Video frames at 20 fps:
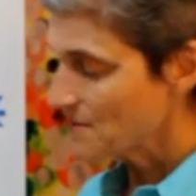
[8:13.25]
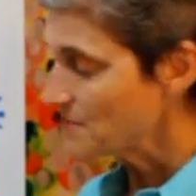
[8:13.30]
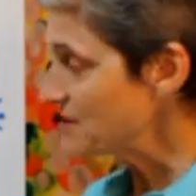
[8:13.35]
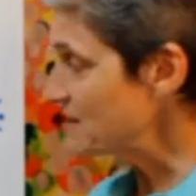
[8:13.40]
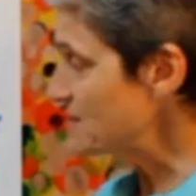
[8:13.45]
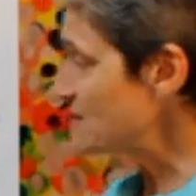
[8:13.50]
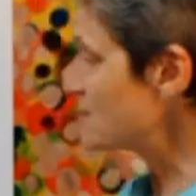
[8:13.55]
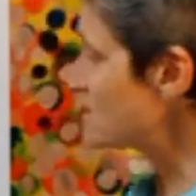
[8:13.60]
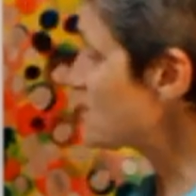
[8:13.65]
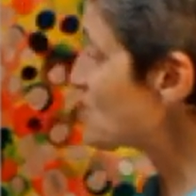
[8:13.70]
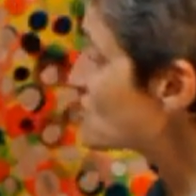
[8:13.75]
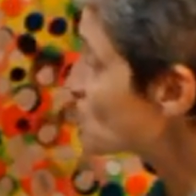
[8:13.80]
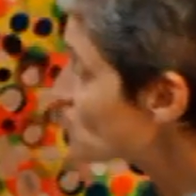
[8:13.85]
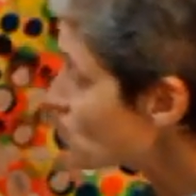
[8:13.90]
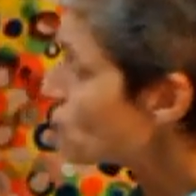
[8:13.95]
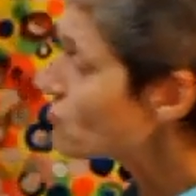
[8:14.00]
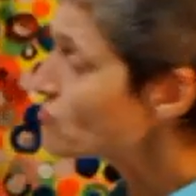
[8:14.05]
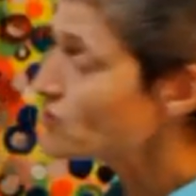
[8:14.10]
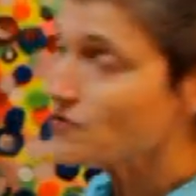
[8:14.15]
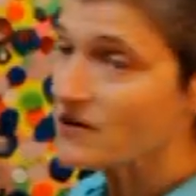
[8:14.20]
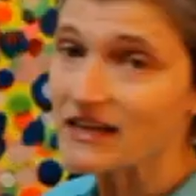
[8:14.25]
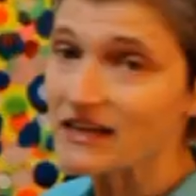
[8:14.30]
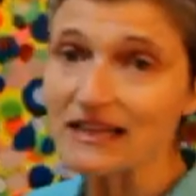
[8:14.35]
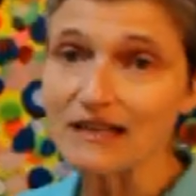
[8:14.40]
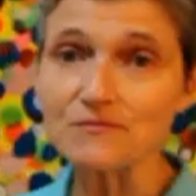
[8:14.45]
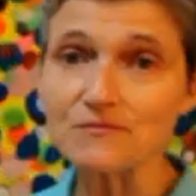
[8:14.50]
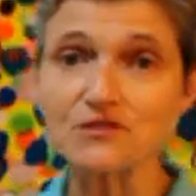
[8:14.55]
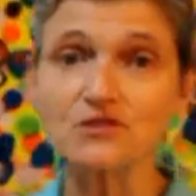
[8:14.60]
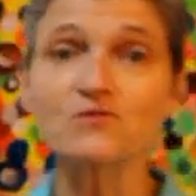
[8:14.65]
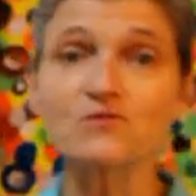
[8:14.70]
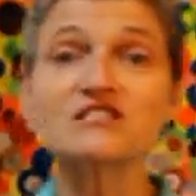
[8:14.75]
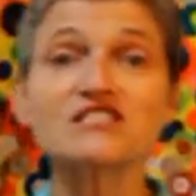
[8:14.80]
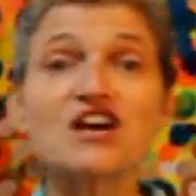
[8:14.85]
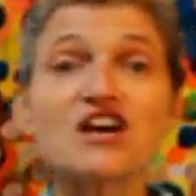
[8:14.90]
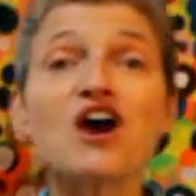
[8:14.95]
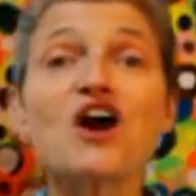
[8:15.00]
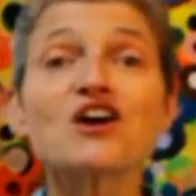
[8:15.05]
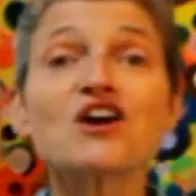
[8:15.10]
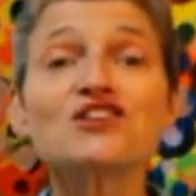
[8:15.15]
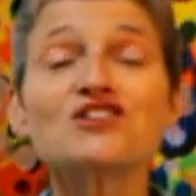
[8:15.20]
This is a solar eclipse, so
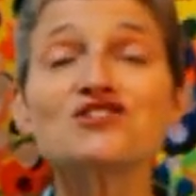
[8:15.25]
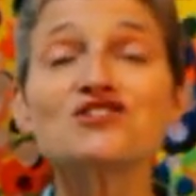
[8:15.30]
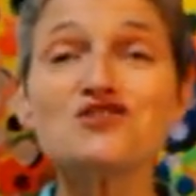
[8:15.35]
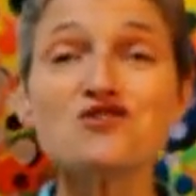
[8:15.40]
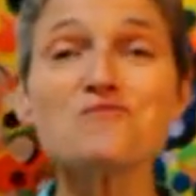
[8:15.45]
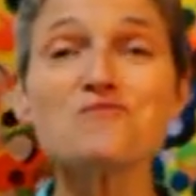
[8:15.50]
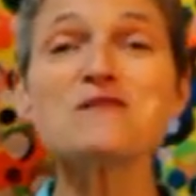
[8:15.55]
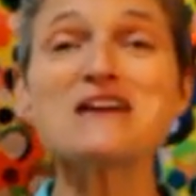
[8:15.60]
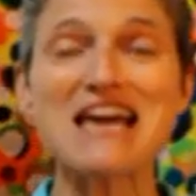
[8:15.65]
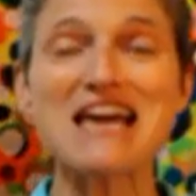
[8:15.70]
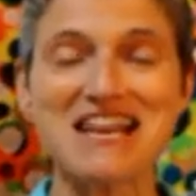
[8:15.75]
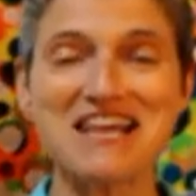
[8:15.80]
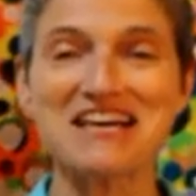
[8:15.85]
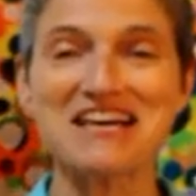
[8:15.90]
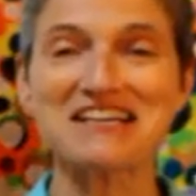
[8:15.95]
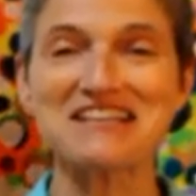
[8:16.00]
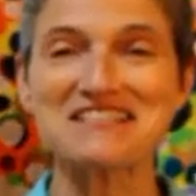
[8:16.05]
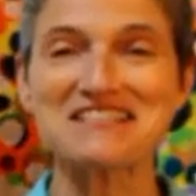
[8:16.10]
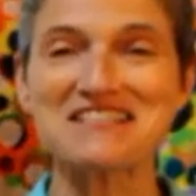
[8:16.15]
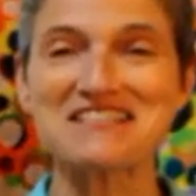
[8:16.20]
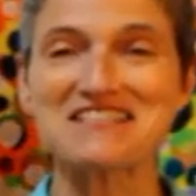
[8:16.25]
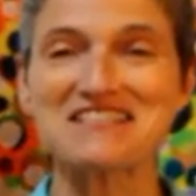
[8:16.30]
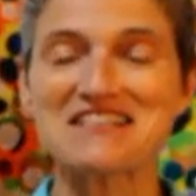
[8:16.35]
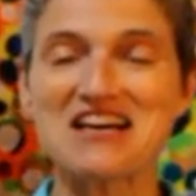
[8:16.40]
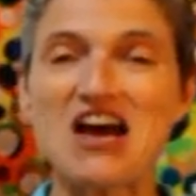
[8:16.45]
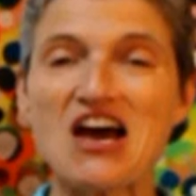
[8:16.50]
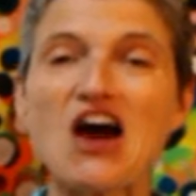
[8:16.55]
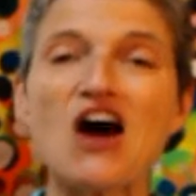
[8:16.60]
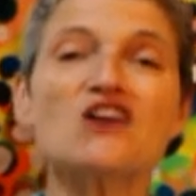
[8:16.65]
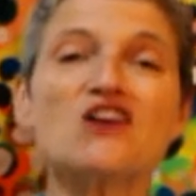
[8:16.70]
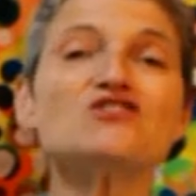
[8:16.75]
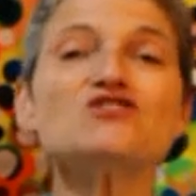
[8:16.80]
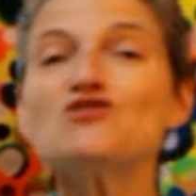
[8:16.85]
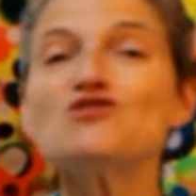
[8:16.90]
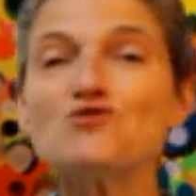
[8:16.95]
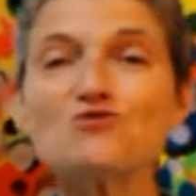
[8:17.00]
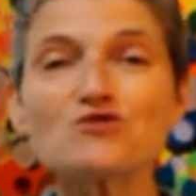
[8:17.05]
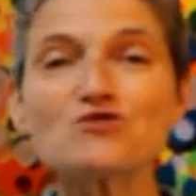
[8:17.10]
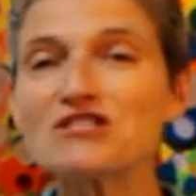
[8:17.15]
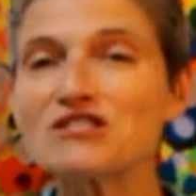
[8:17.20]
it's new beginnings, a
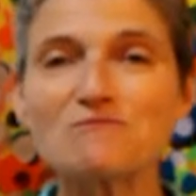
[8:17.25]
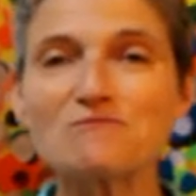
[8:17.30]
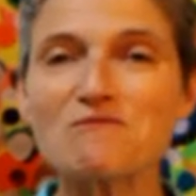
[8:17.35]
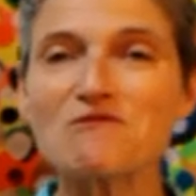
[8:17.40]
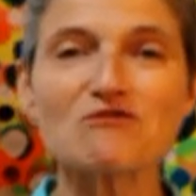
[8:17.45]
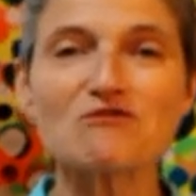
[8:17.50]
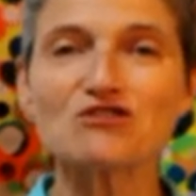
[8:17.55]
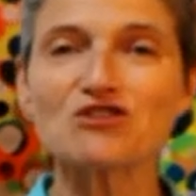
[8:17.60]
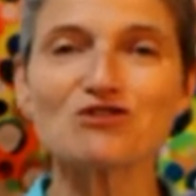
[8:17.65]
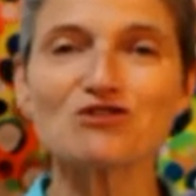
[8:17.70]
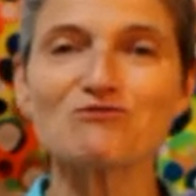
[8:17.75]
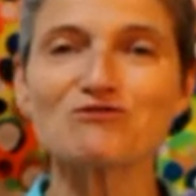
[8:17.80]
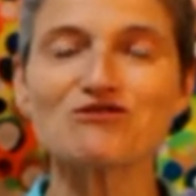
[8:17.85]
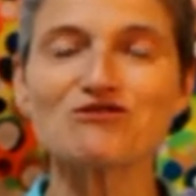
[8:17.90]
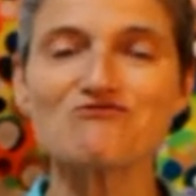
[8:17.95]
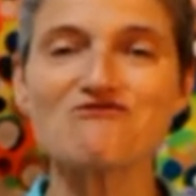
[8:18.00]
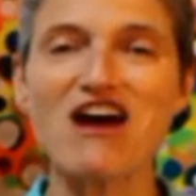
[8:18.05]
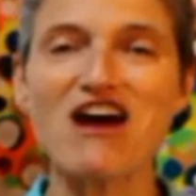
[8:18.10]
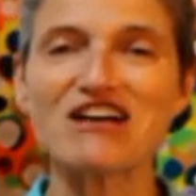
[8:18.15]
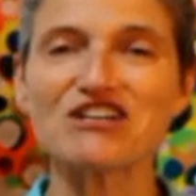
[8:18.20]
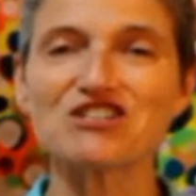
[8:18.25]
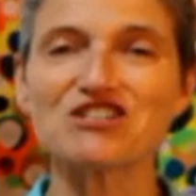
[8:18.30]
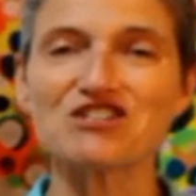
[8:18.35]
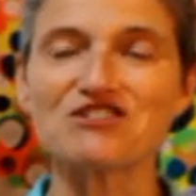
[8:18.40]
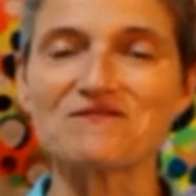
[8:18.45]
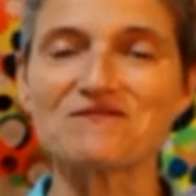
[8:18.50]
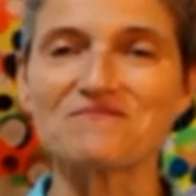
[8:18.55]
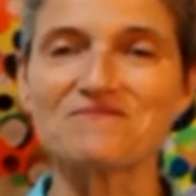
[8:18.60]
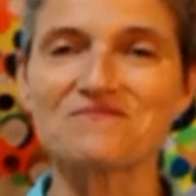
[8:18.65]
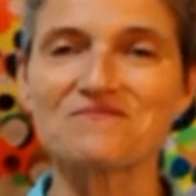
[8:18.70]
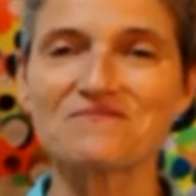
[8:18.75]
new spiritual direction.